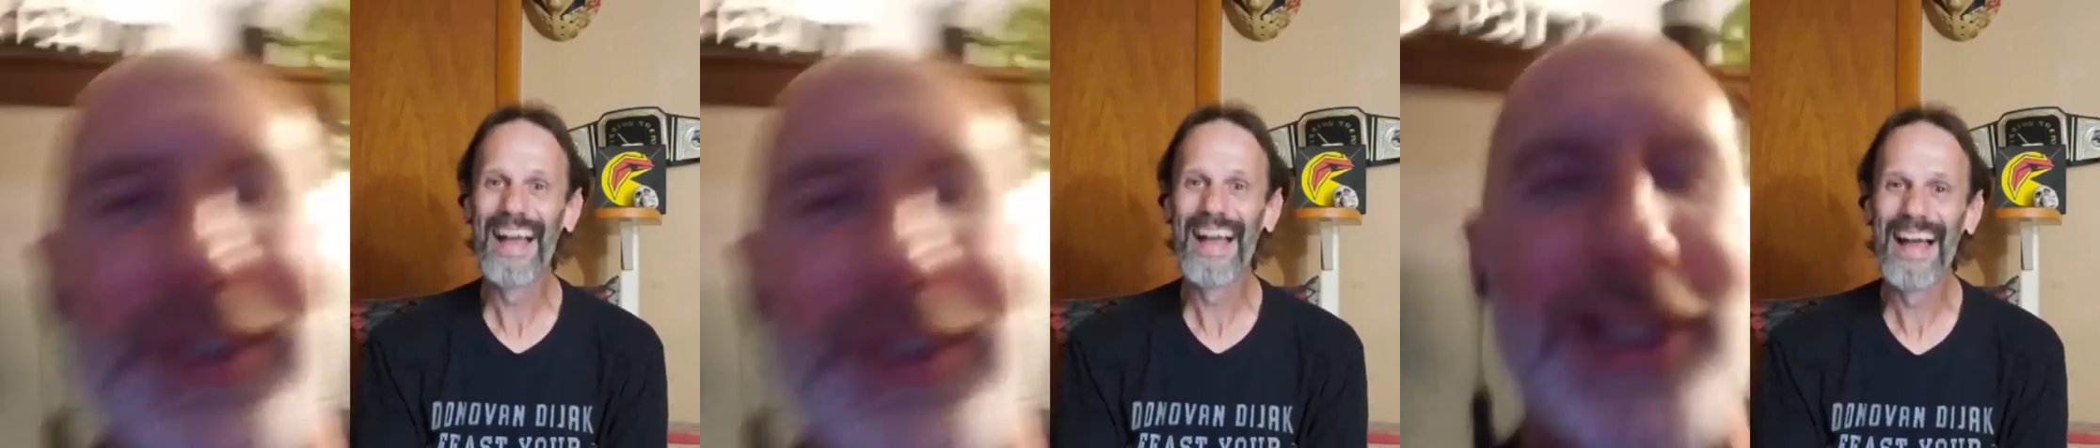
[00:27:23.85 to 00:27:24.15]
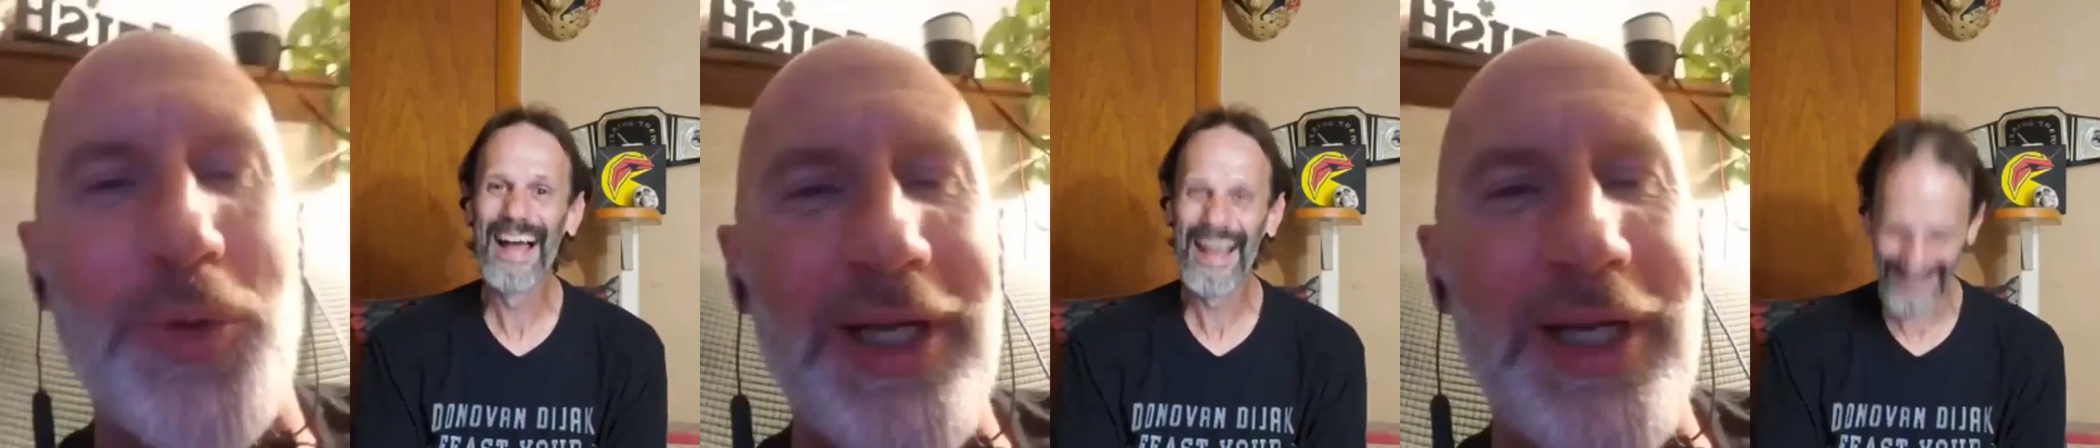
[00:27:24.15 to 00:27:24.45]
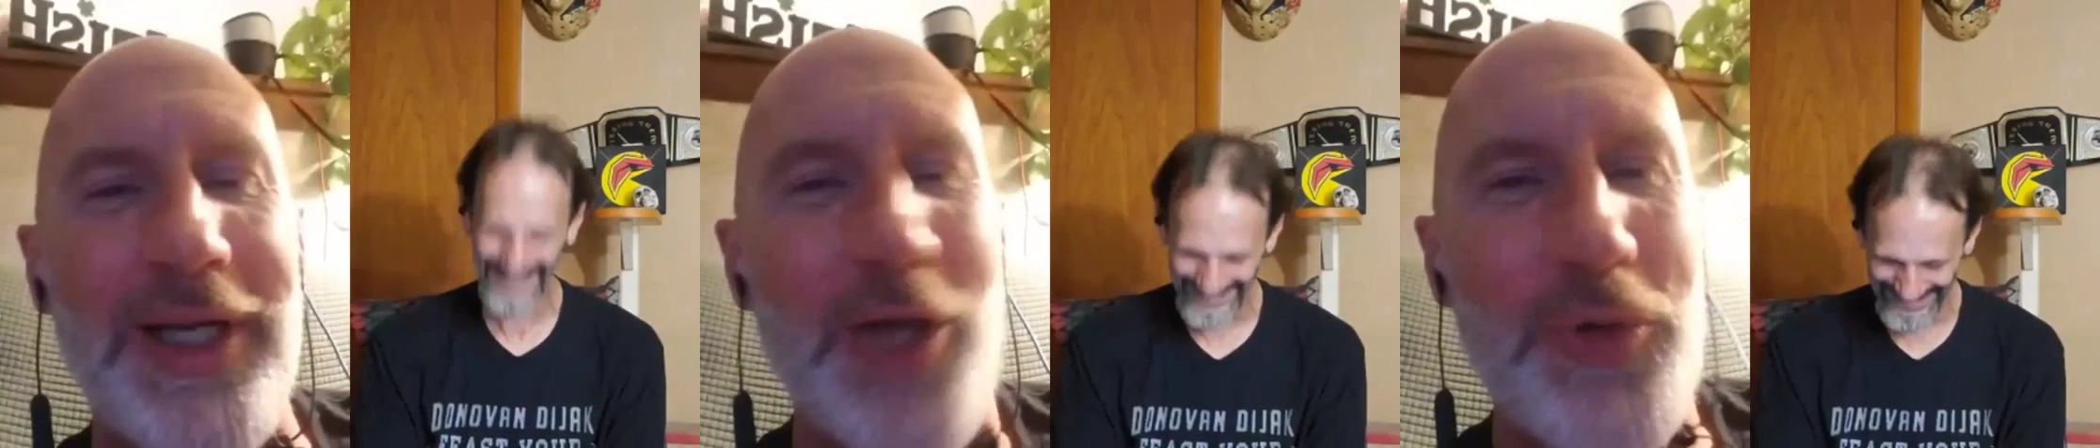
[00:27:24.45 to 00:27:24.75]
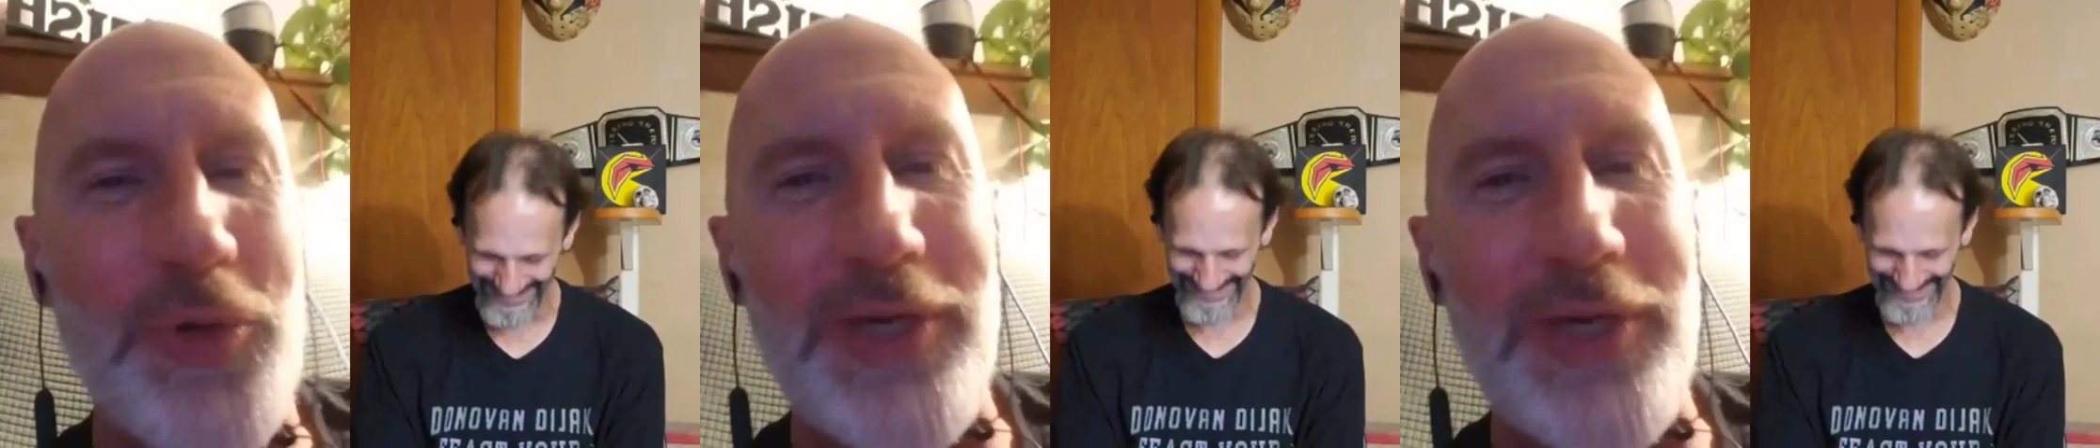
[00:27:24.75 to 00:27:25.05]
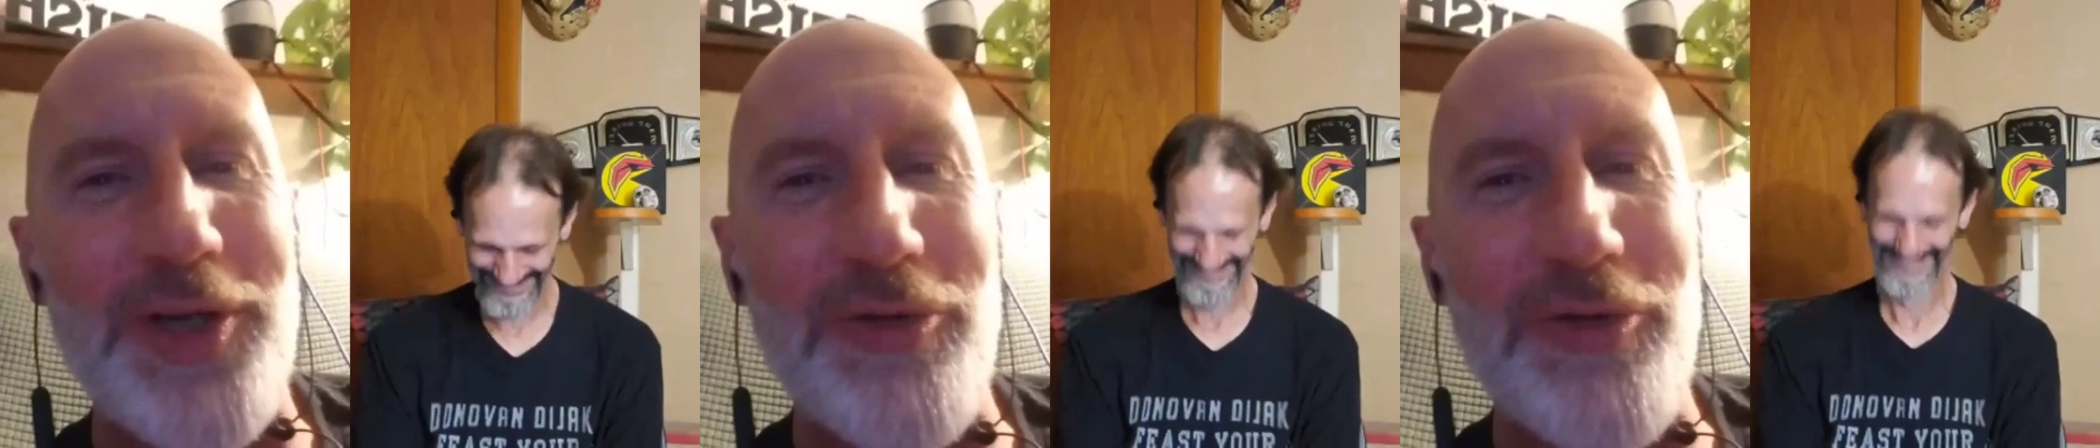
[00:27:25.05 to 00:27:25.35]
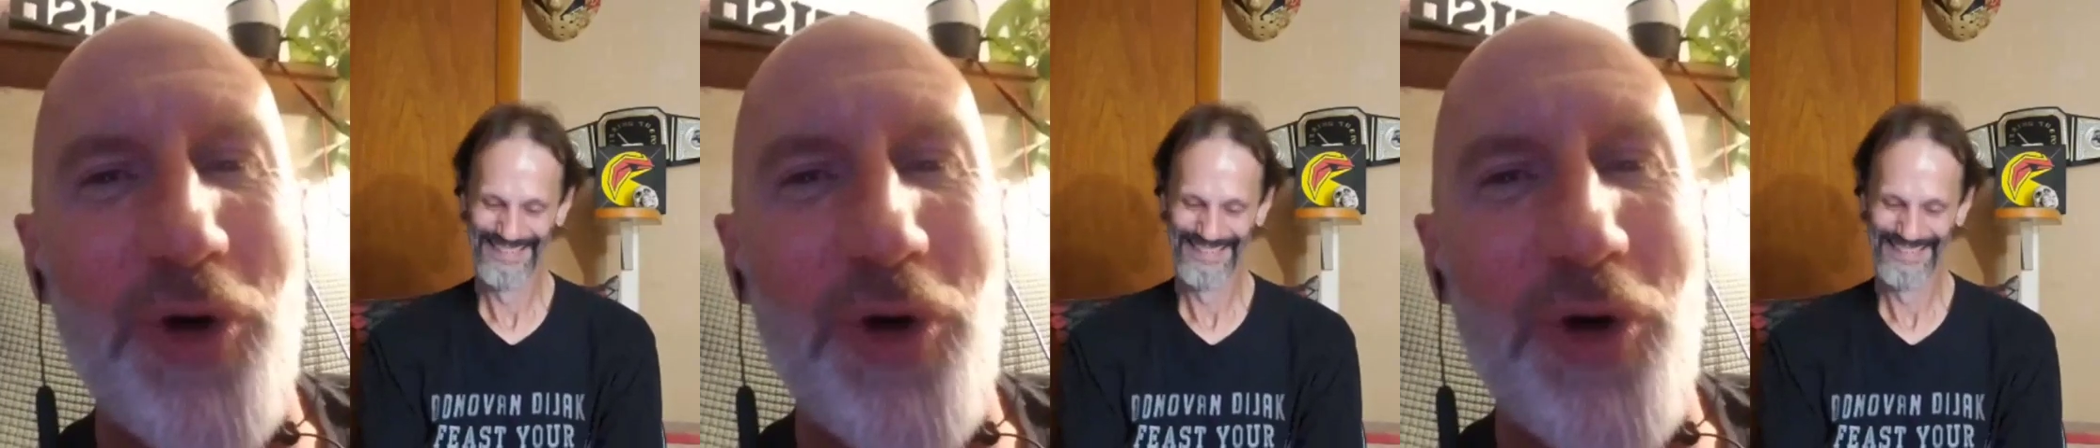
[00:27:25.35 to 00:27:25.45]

You know what? Myself